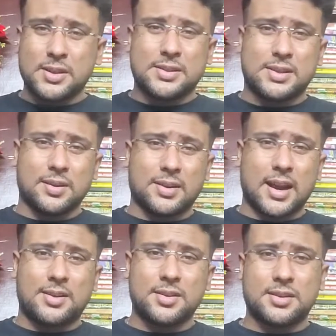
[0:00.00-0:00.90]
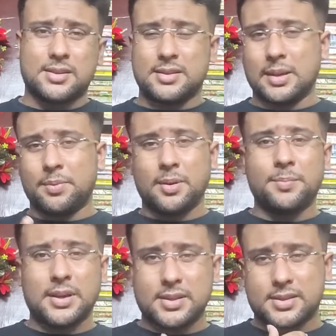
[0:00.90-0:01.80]
is there, character
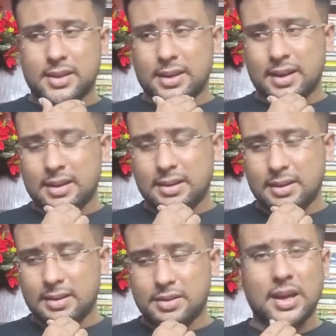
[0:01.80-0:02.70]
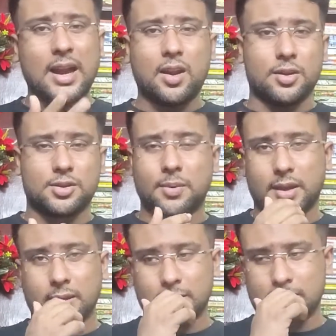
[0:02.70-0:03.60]
development is there, and dialogues, oh my
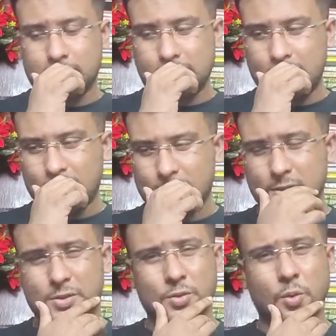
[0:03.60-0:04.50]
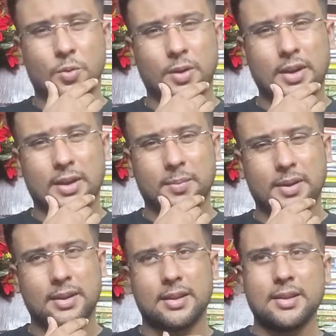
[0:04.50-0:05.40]
god, the dialogues are so great. I
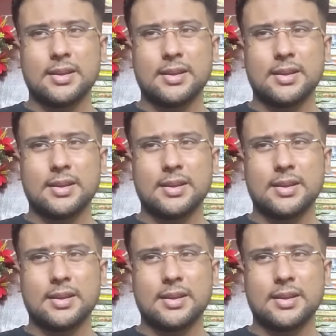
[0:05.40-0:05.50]
mean,